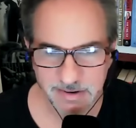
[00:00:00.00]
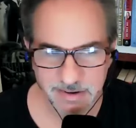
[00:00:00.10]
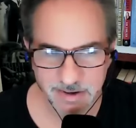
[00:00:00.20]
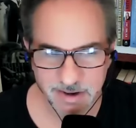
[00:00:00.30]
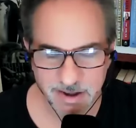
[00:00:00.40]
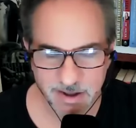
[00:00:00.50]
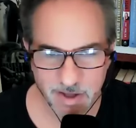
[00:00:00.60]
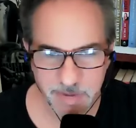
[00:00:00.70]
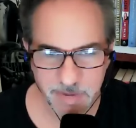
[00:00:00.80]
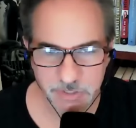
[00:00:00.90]
You know,
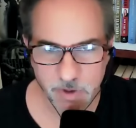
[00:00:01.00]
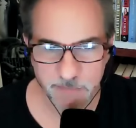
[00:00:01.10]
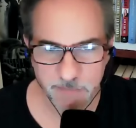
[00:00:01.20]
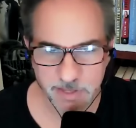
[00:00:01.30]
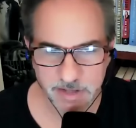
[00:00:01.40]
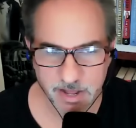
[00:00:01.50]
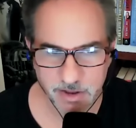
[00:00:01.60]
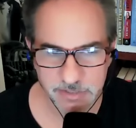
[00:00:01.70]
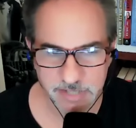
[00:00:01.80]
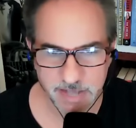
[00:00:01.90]
I made $12 million
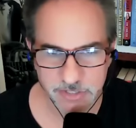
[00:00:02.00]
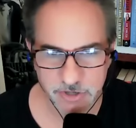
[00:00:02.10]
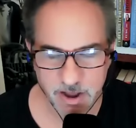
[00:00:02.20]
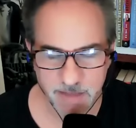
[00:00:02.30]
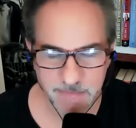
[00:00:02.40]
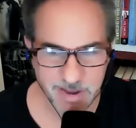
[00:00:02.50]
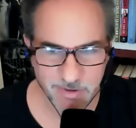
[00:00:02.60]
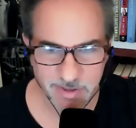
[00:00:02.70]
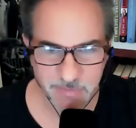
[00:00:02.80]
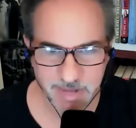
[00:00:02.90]
last year. I might
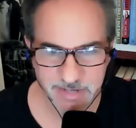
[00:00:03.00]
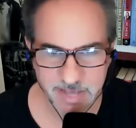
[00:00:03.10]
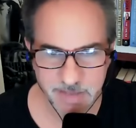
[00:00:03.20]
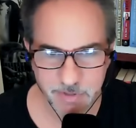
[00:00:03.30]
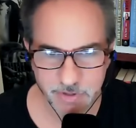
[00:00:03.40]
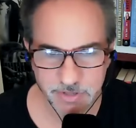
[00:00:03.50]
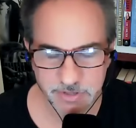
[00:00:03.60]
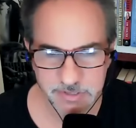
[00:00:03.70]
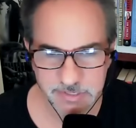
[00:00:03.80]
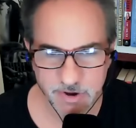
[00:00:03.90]
only make $10 million
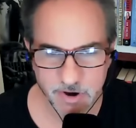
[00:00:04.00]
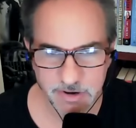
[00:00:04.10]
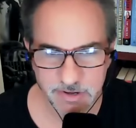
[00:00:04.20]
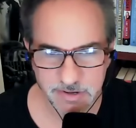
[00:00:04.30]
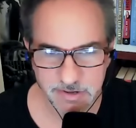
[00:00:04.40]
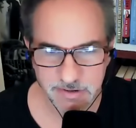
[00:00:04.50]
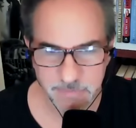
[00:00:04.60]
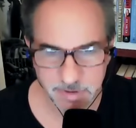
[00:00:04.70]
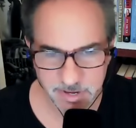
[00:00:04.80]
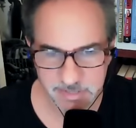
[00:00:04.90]
this year
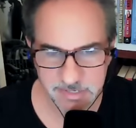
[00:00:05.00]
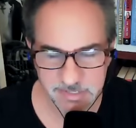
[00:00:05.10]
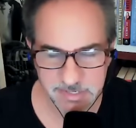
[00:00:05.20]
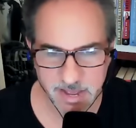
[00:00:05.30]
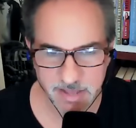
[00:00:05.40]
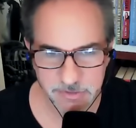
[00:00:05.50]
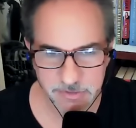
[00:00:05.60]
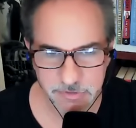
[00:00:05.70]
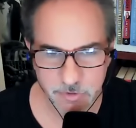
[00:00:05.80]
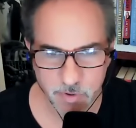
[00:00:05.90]
because these guys are
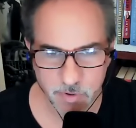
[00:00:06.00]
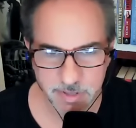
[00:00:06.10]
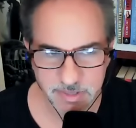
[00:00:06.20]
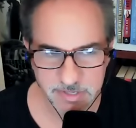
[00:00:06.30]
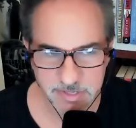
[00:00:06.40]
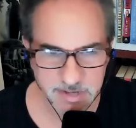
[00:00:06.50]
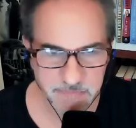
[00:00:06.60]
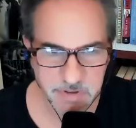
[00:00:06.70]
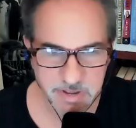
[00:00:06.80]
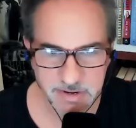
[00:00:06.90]
screwing things up.
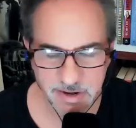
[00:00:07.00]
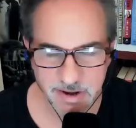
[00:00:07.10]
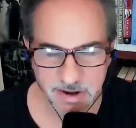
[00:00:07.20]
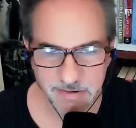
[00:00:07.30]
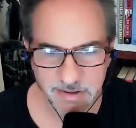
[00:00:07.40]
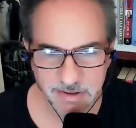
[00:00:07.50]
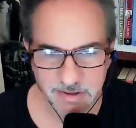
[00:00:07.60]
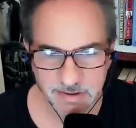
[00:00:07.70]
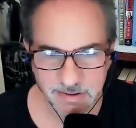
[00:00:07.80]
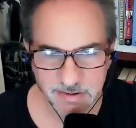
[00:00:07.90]
But, you know,
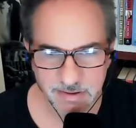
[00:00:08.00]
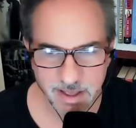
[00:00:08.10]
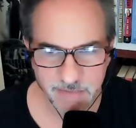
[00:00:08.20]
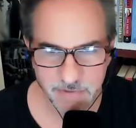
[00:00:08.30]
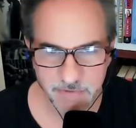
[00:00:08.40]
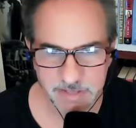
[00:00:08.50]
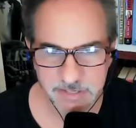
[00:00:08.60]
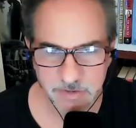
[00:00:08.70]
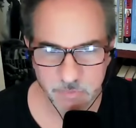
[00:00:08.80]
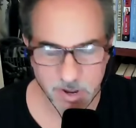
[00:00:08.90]
I've
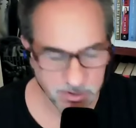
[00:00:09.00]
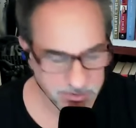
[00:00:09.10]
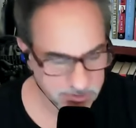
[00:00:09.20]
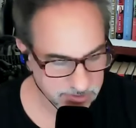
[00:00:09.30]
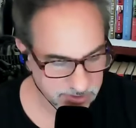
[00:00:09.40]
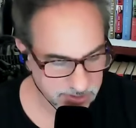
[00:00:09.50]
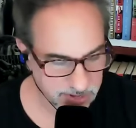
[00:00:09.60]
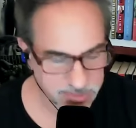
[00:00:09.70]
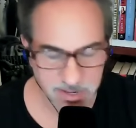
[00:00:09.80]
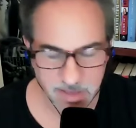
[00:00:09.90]
invested well, and
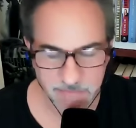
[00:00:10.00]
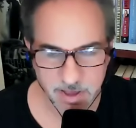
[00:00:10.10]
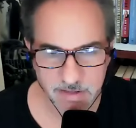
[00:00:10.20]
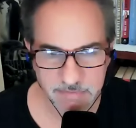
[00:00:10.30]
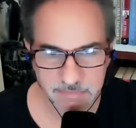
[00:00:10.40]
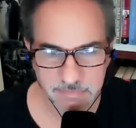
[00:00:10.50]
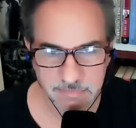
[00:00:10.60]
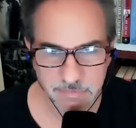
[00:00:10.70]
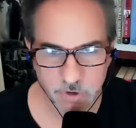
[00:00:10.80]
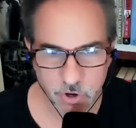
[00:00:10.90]
I think I've got
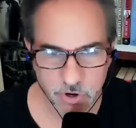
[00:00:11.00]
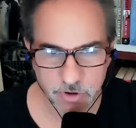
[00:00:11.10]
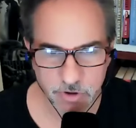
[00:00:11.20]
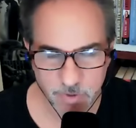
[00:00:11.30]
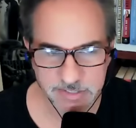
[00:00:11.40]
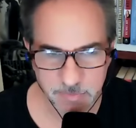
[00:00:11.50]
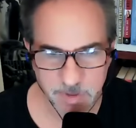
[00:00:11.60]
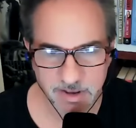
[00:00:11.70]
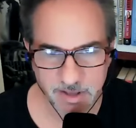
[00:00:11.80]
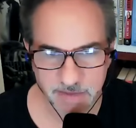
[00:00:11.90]
a good rest of
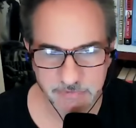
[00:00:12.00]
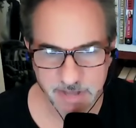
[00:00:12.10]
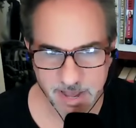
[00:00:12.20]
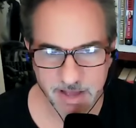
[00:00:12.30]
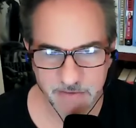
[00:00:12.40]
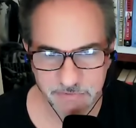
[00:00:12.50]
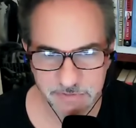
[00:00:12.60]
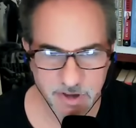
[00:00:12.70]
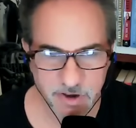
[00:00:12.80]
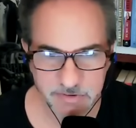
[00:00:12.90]
my life to have.
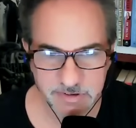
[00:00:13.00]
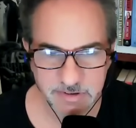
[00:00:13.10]
So